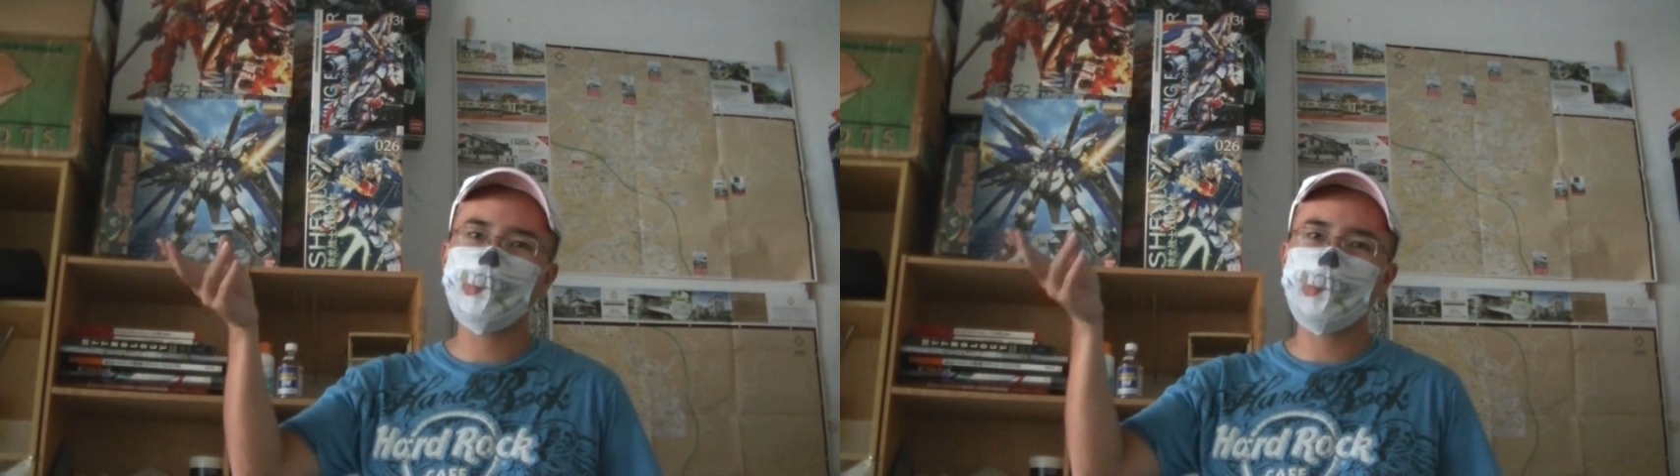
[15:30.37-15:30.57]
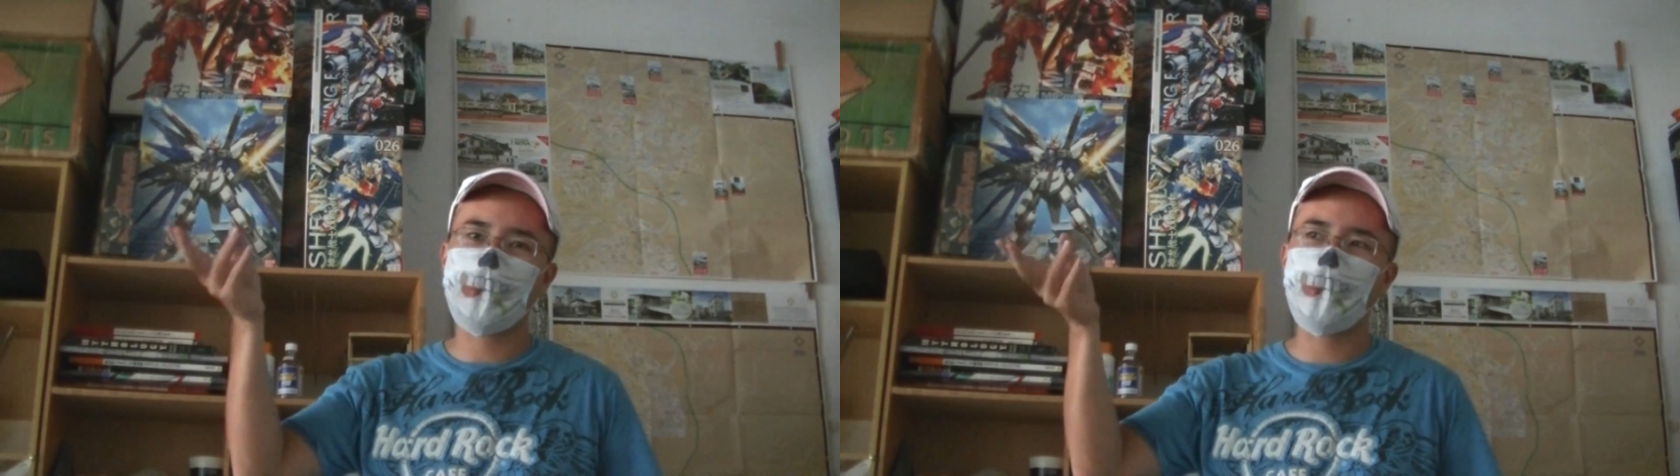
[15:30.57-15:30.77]

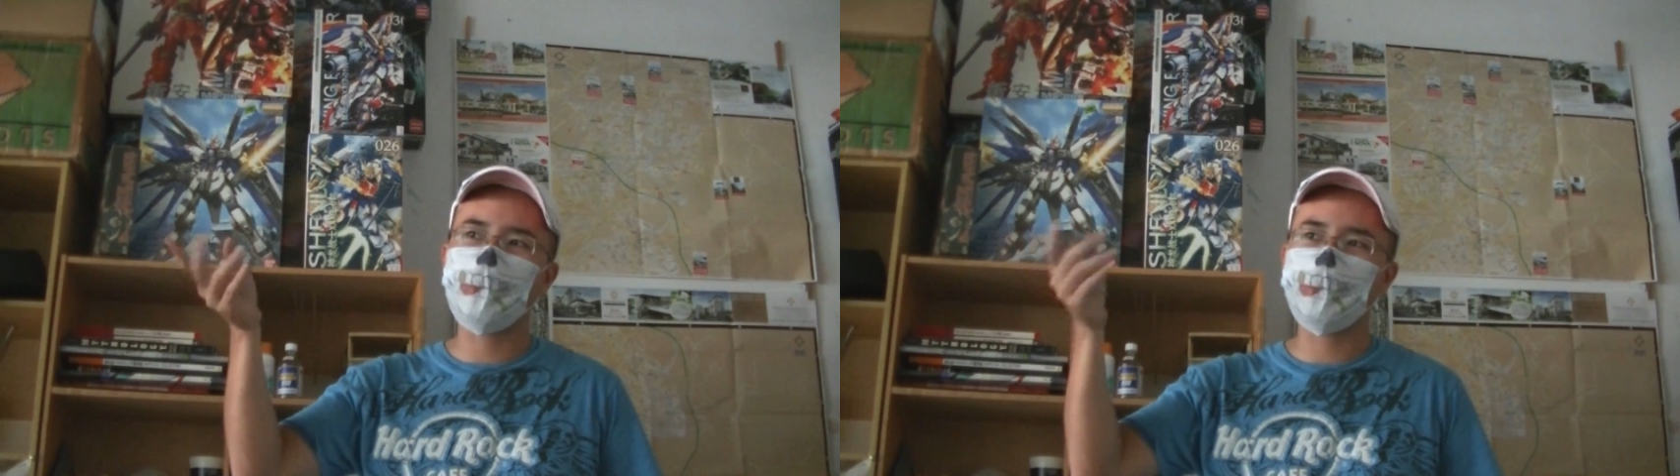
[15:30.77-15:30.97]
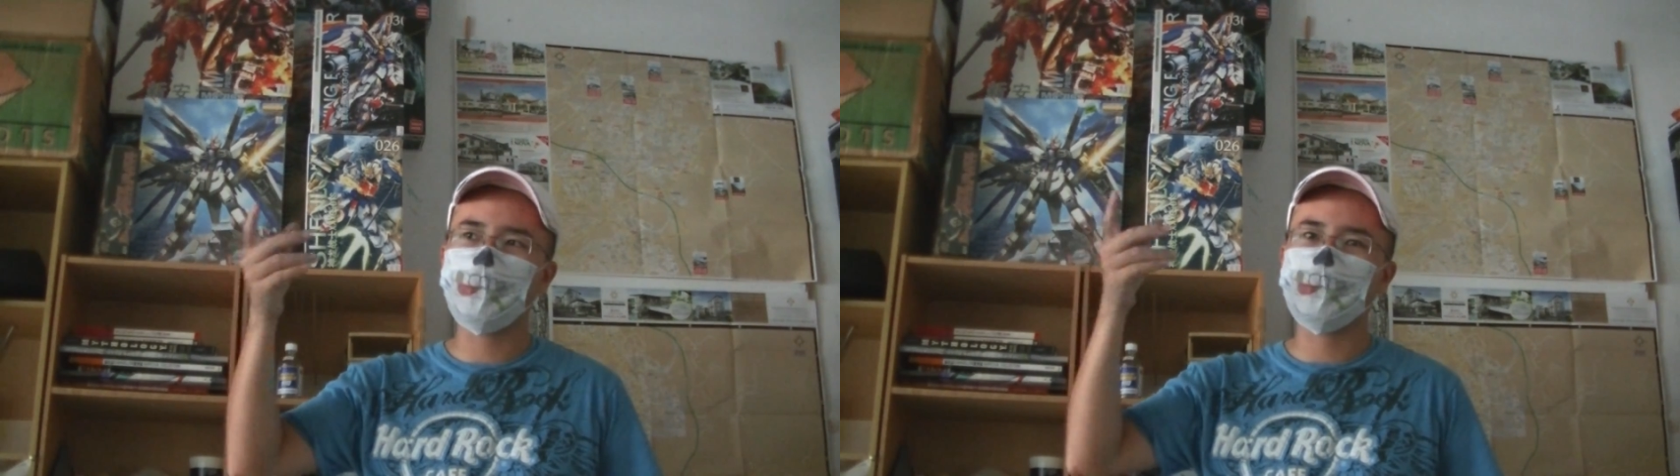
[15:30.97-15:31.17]
It's hard
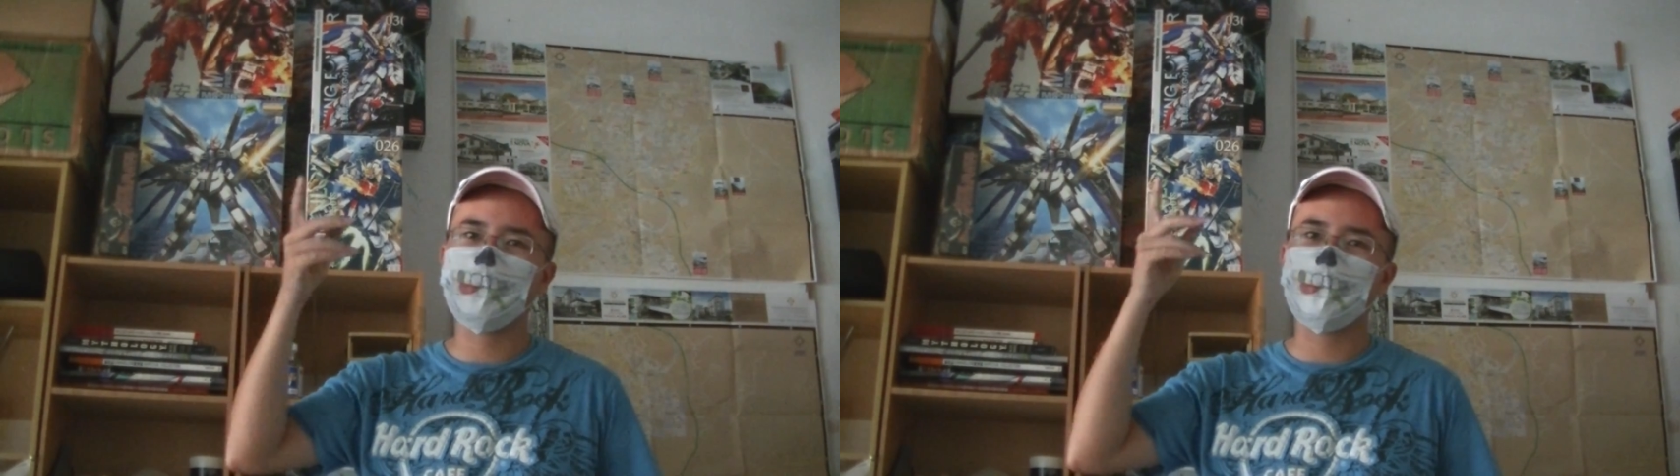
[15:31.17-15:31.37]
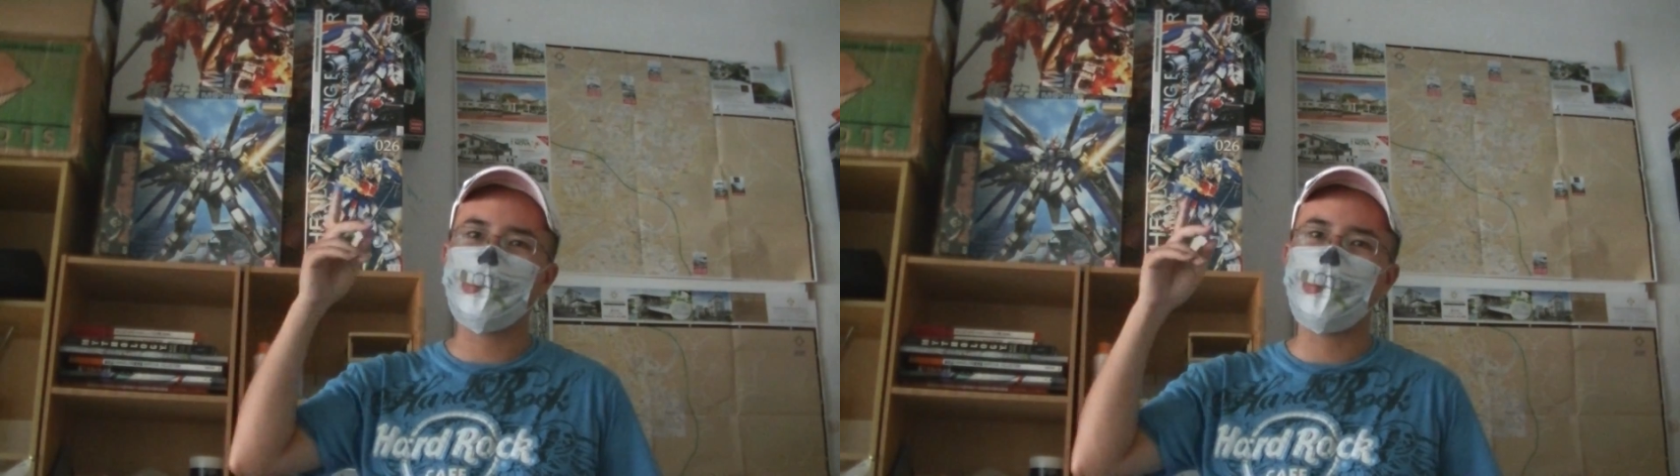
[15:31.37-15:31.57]
because of
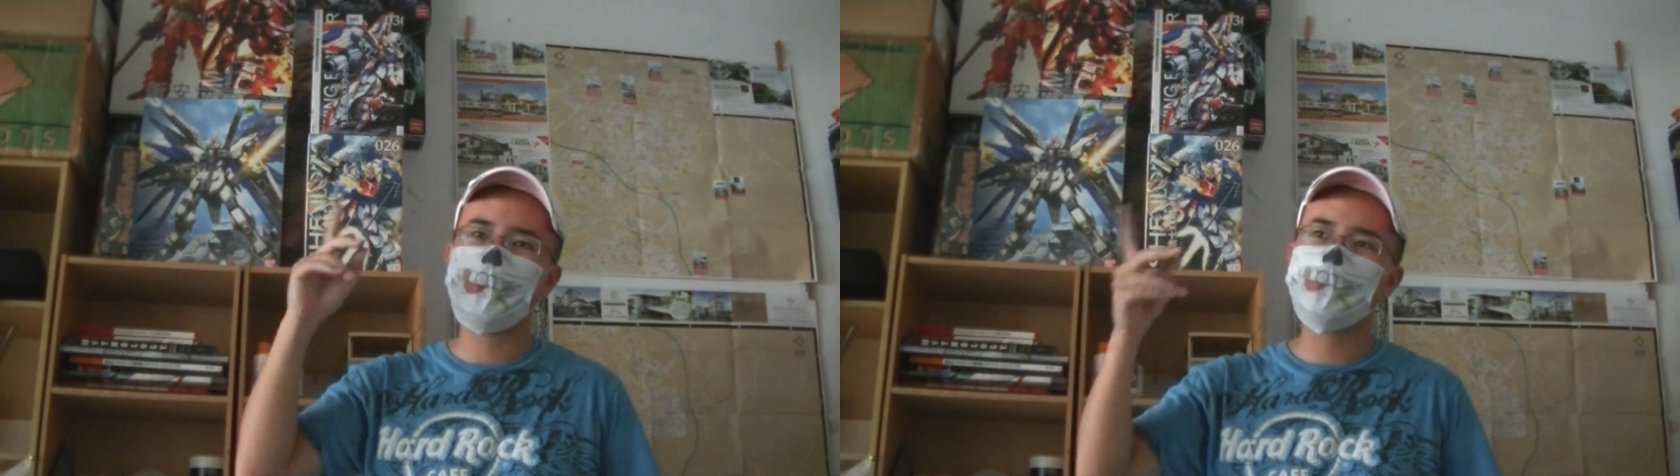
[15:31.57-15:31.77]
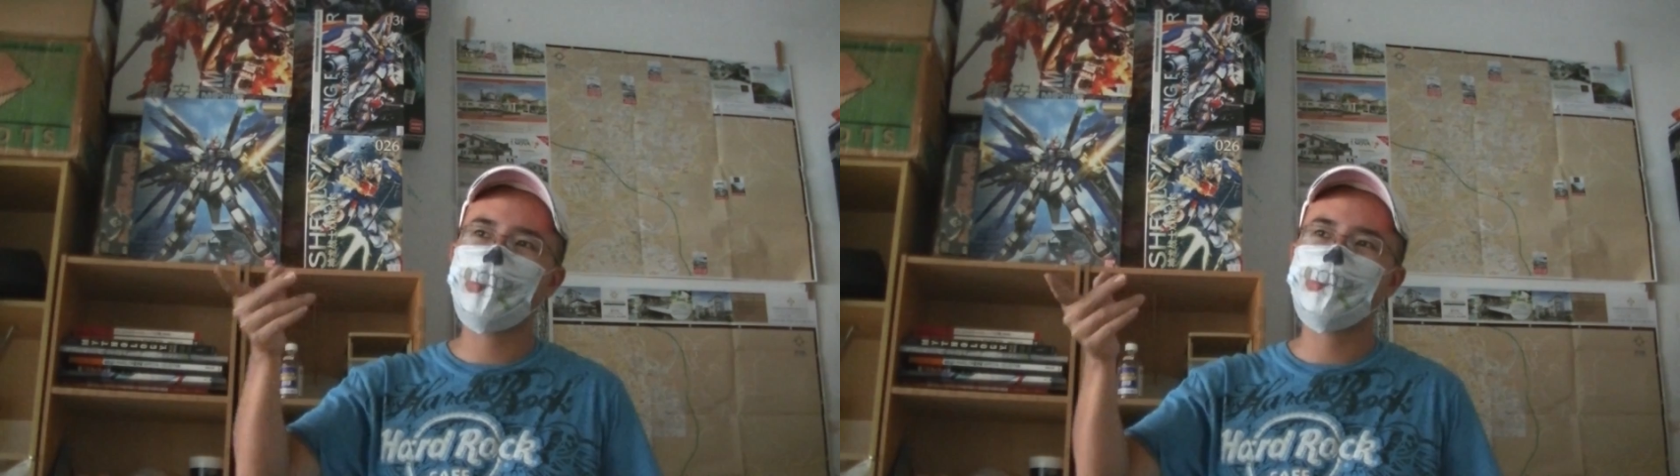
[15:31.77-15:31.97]
the
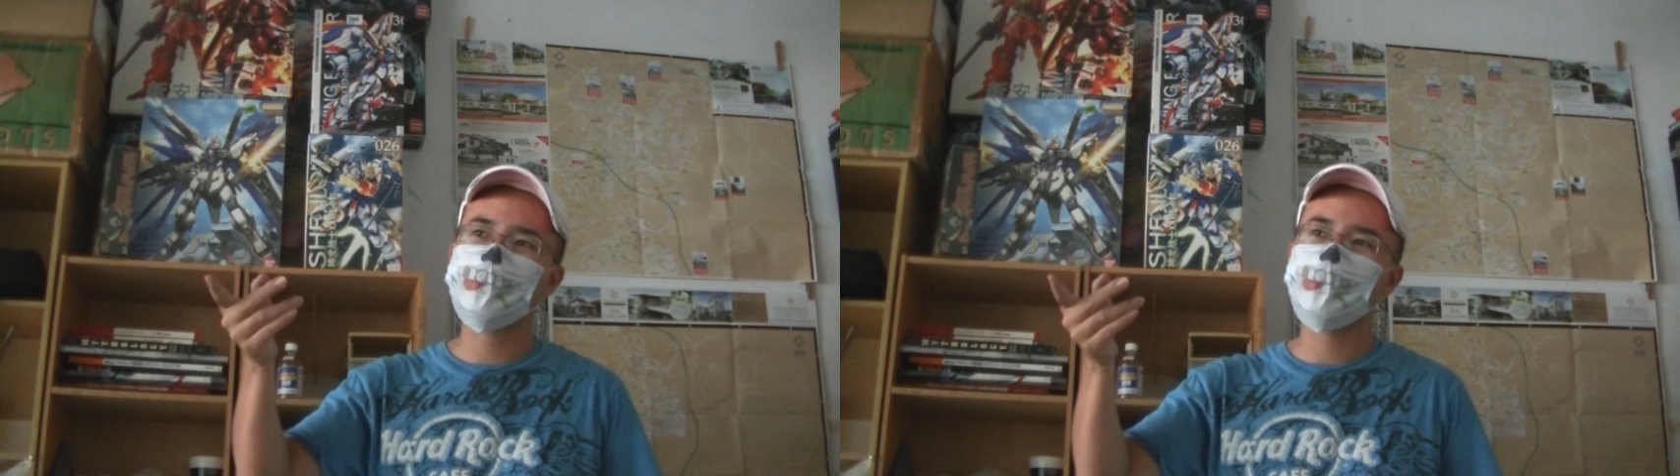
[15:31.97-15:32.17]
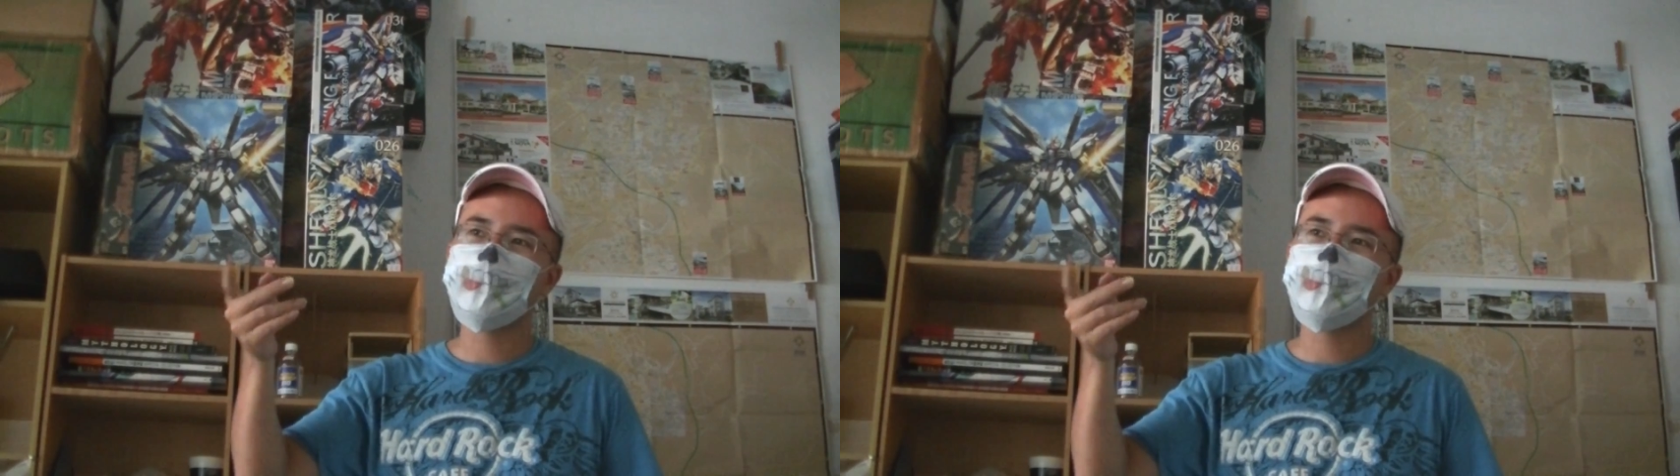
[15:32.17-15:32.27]
latex